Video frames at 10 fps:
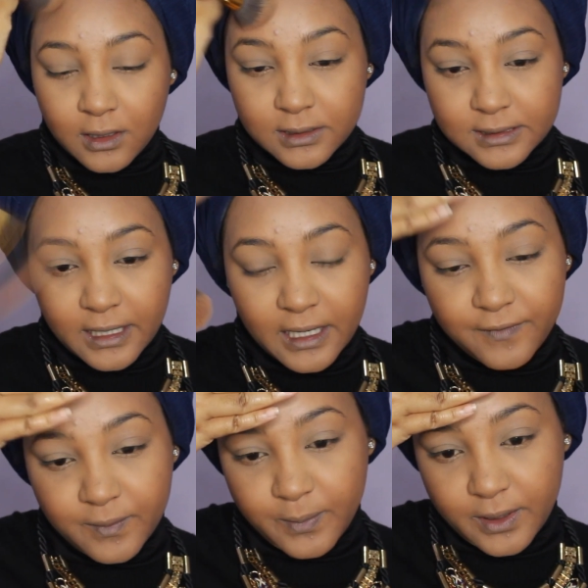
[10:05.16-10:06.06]
because I
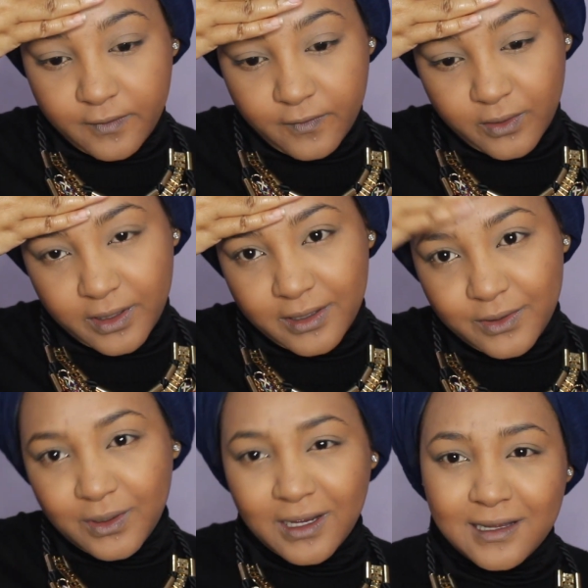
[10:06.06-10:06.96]
have a big forehead,
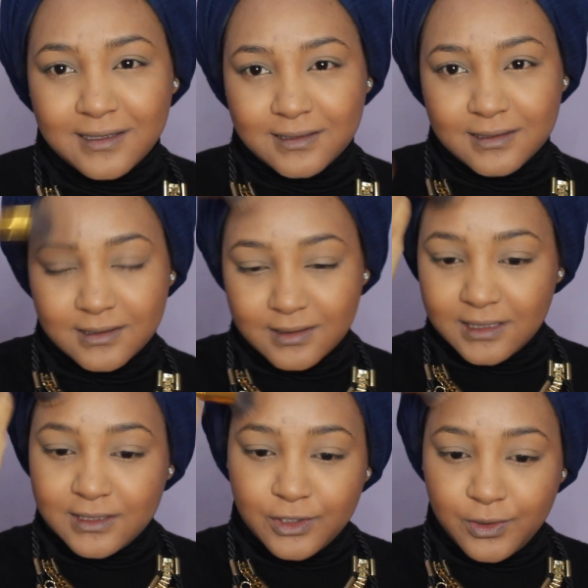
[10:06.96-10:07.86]
you guys.
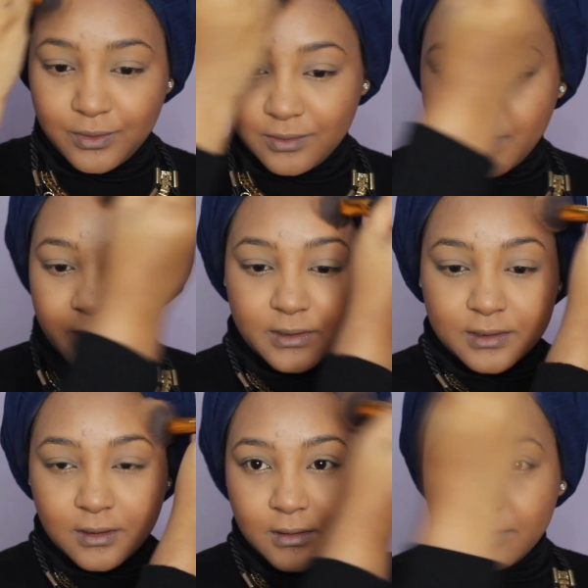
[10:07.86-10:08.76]
It's cute.
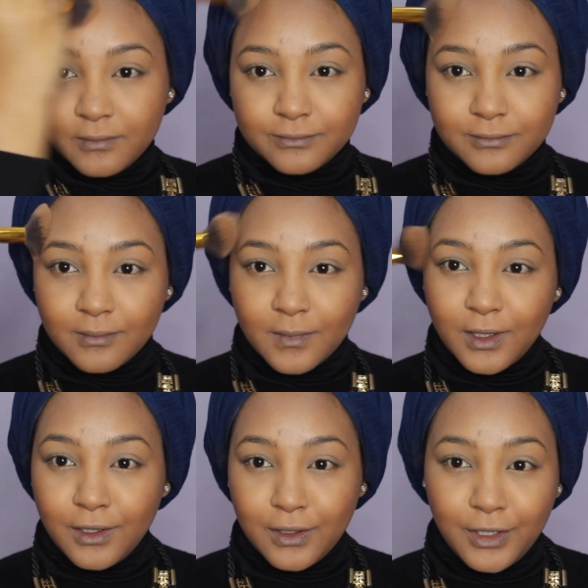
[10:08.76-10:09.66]

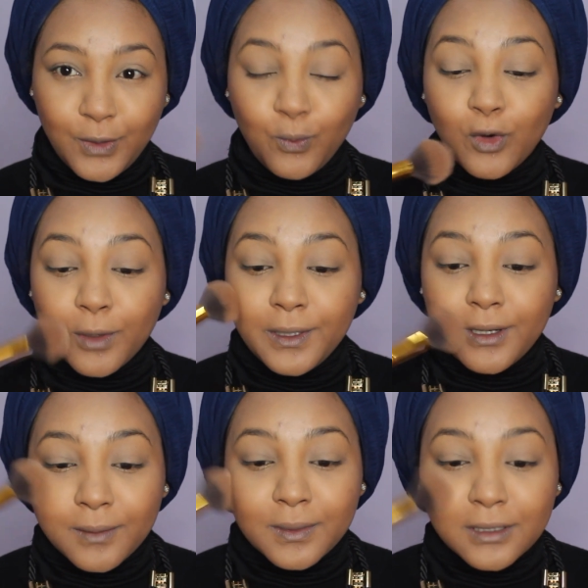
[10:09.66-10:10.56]
And I'm gonna warm
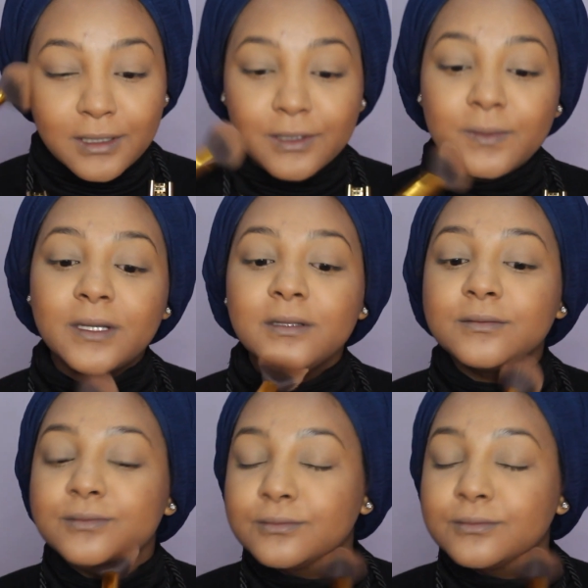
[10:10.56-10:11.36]
it up a little bit.